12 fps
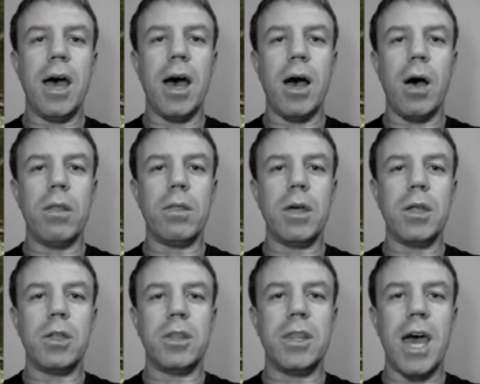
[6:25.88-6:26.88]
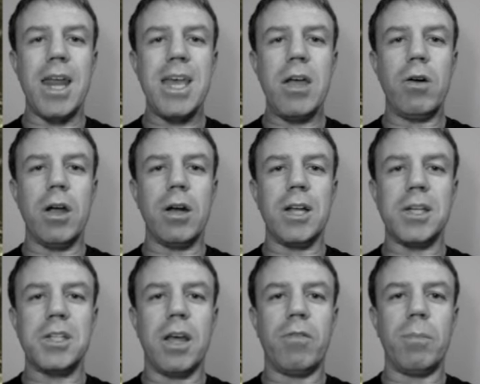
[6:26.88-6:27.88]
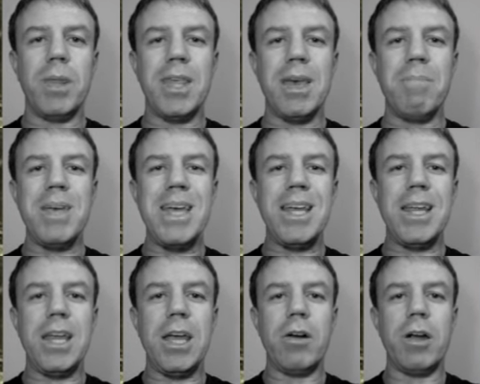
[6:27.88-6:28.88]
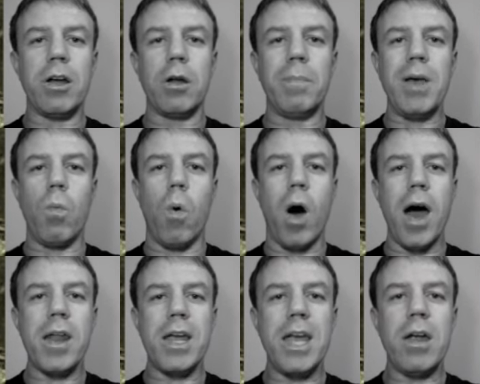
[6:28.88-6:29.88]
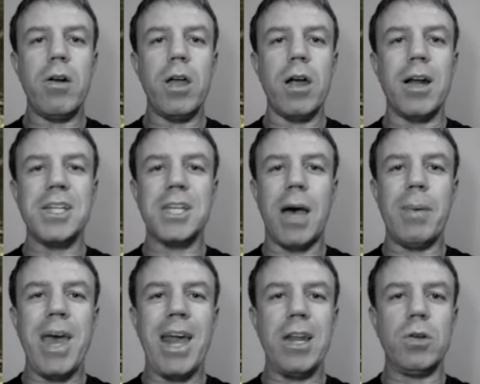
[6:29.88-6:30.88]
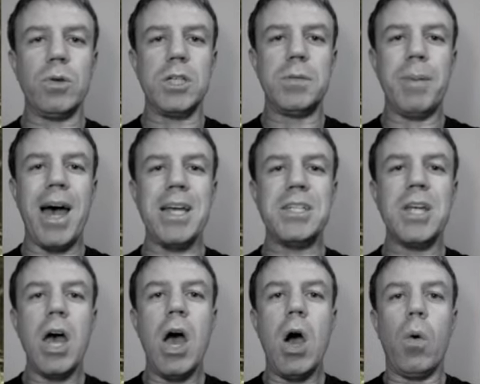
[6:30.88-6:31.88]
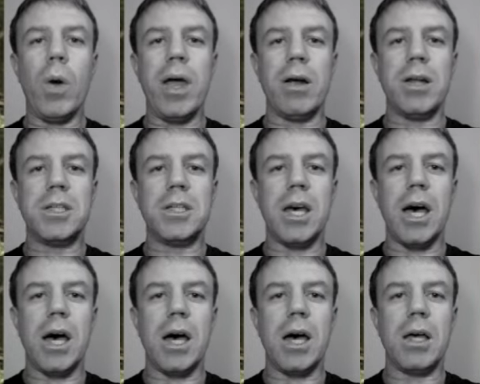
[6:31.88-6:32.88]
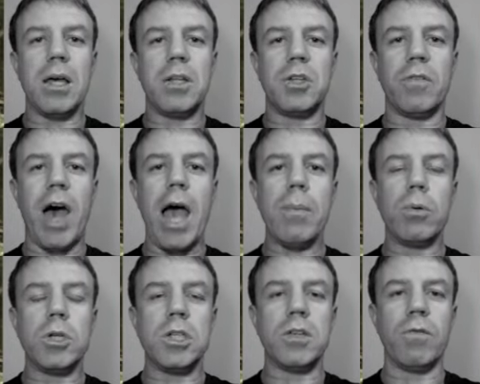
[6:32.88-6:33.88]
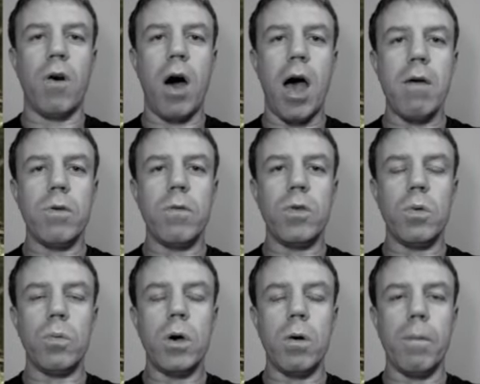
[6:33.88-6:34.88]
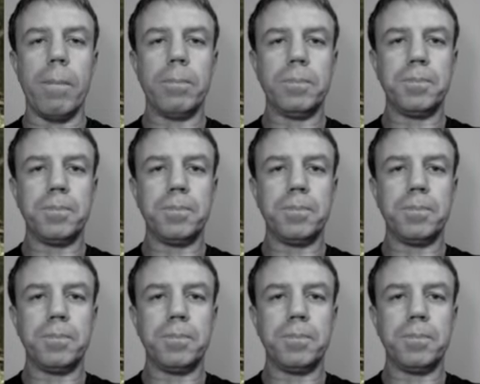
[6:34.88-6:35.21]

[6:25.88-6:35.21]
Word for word: uh, th- that area. It doesn't have to be the immediate area. It could be a wider area, and it's coming out into a space where it's uh, sort of able to survive, if you will.